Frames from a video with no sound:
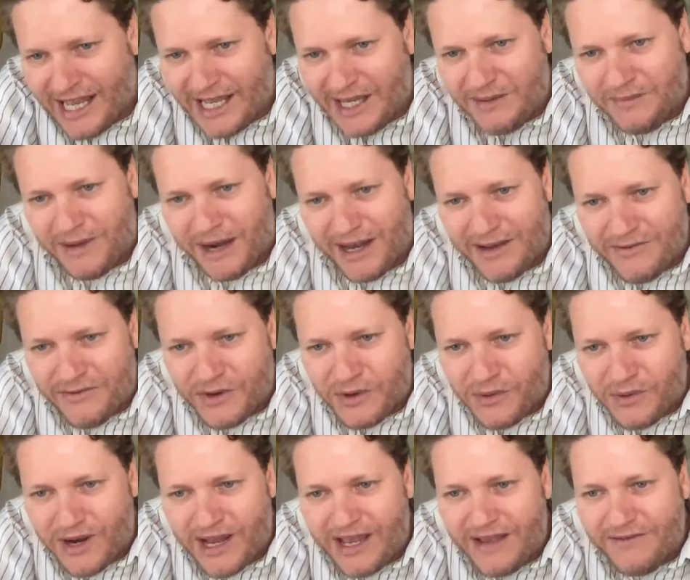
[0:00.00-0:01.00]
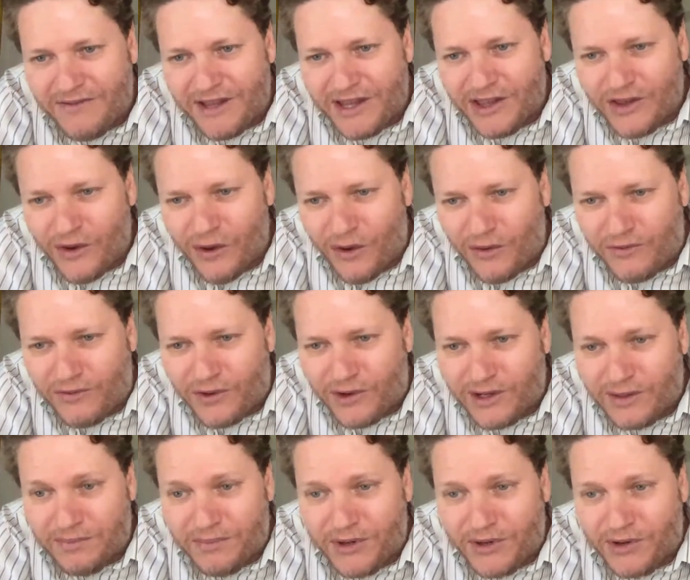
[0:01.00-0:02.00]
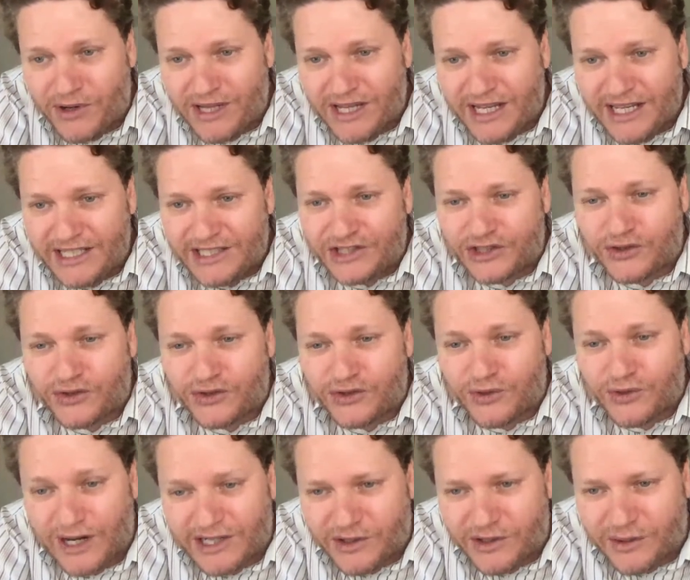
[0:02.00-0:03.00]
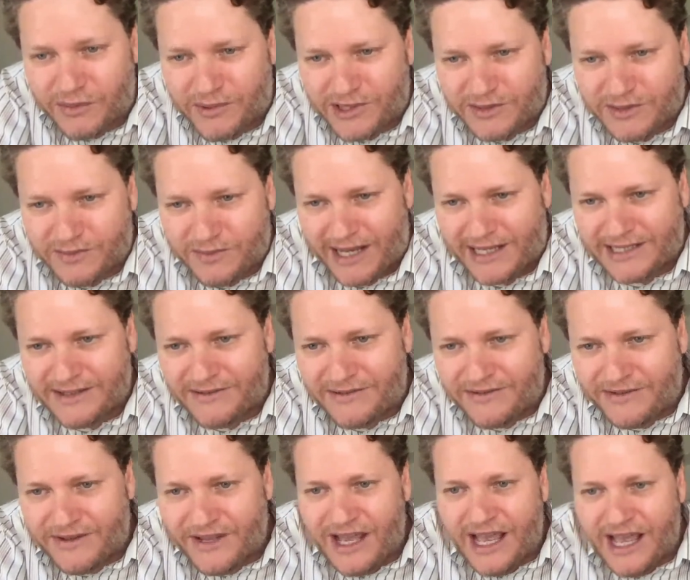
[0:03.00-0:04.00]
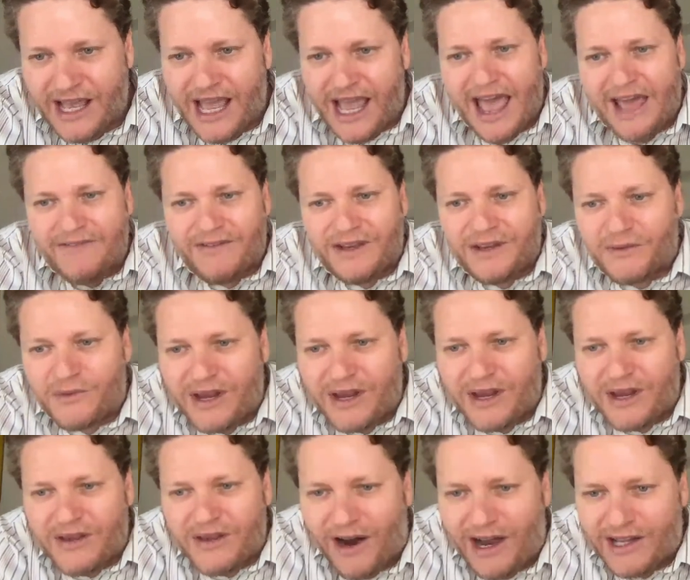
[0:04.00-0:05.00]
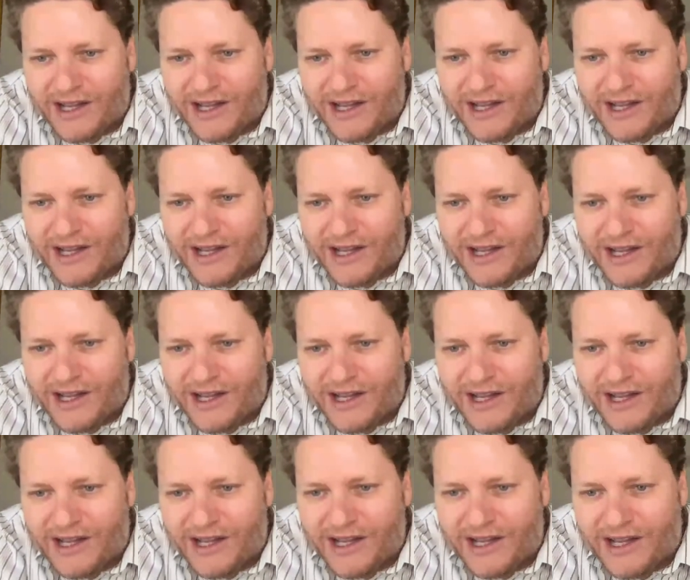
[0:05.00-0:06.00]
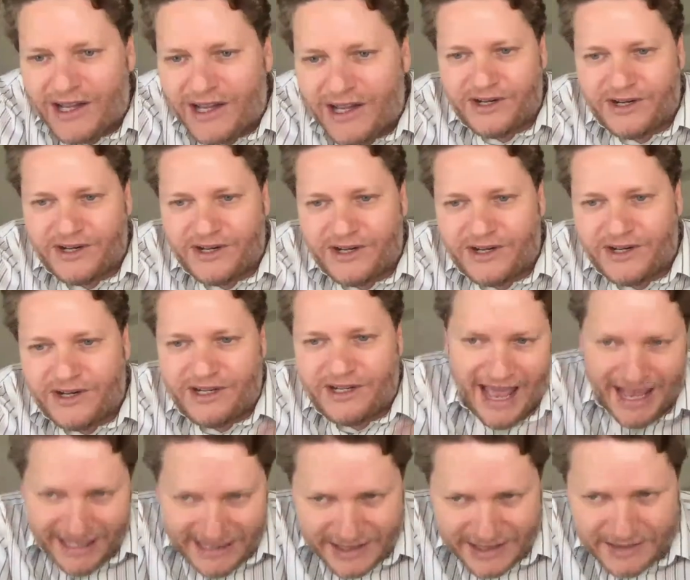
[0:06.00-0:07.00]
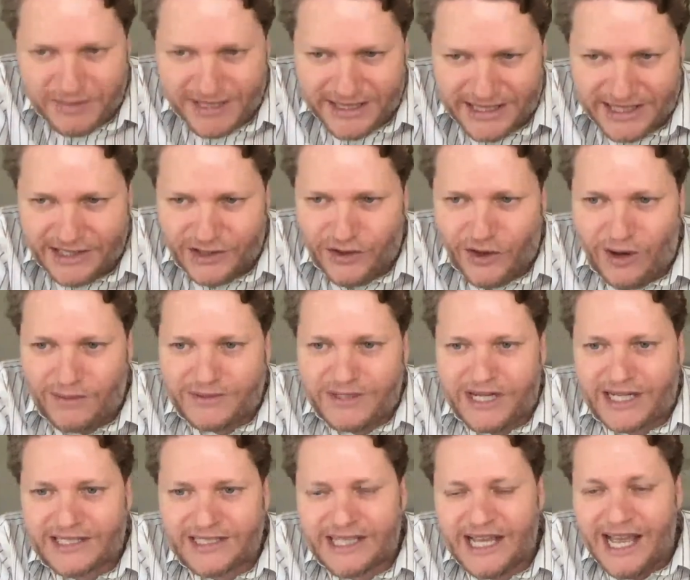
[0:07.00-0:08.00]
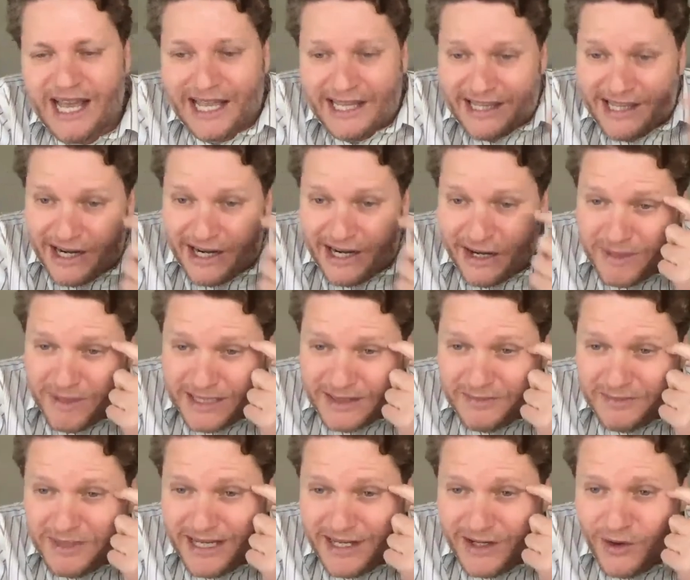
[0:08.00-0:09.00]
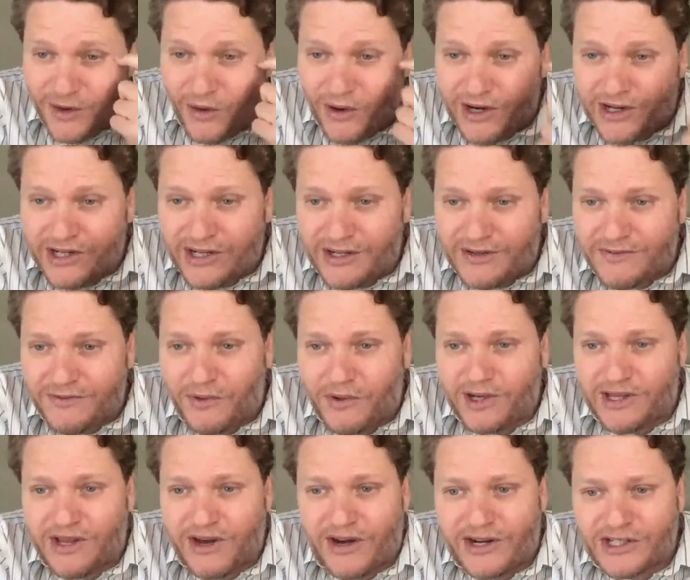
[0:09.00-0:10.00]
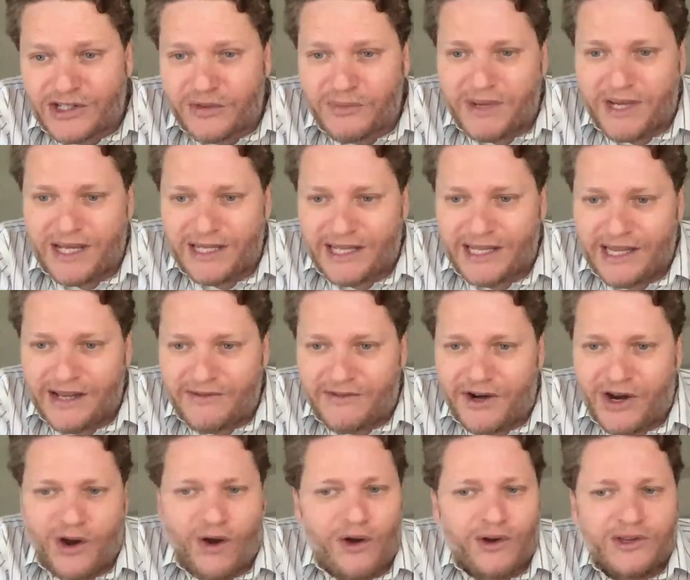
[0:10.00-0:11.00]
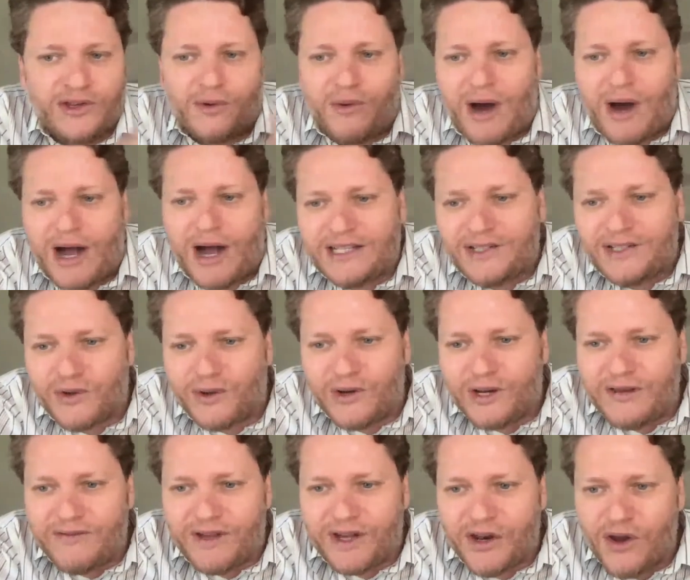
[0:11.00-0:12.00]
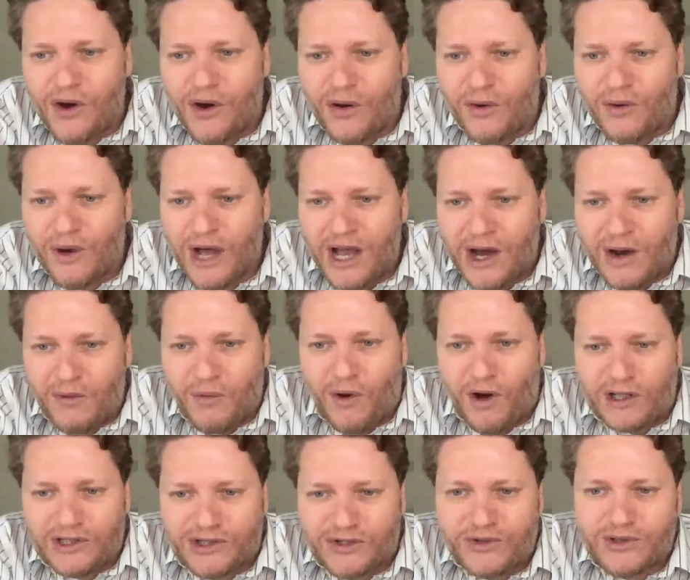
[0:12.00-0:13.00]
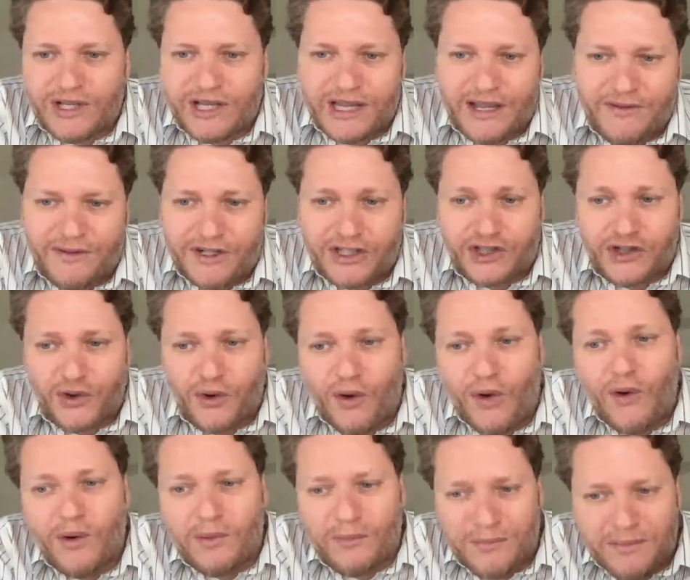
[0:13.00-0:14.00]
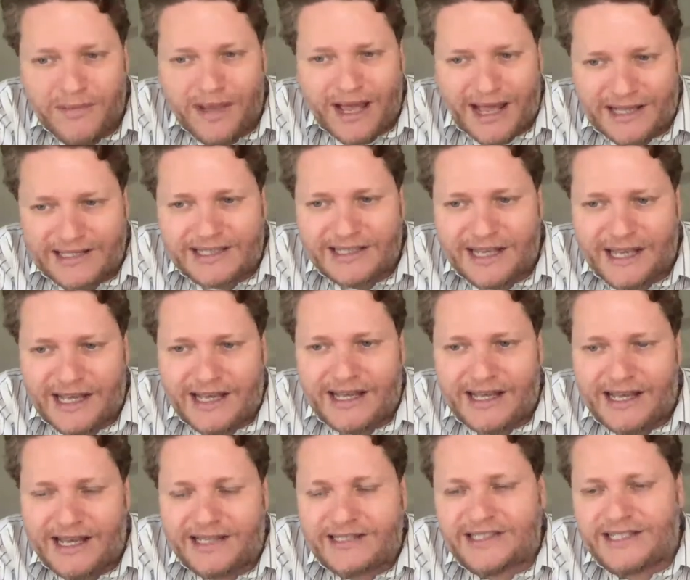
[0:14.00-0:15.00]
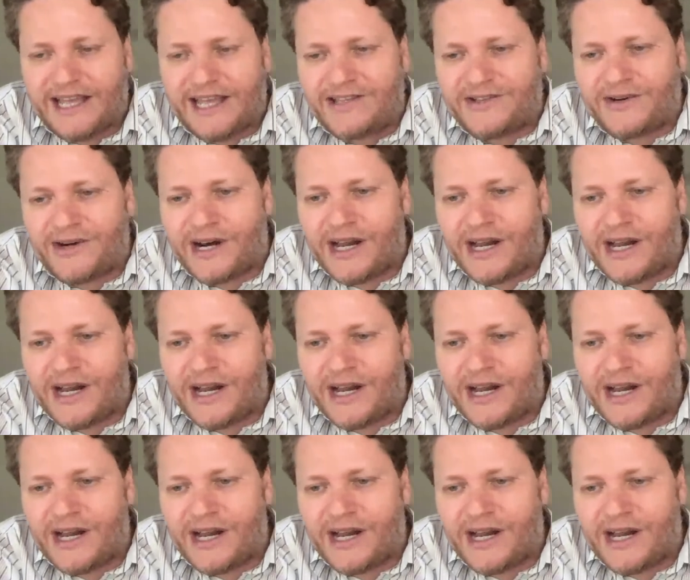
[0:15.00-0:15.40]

In my view, even though from a purely structural perspective, having reified orders and deliveries as business objects, there must be an order for there to be a delivery. Otherwise, you don't even know what to deliver to whom, etc.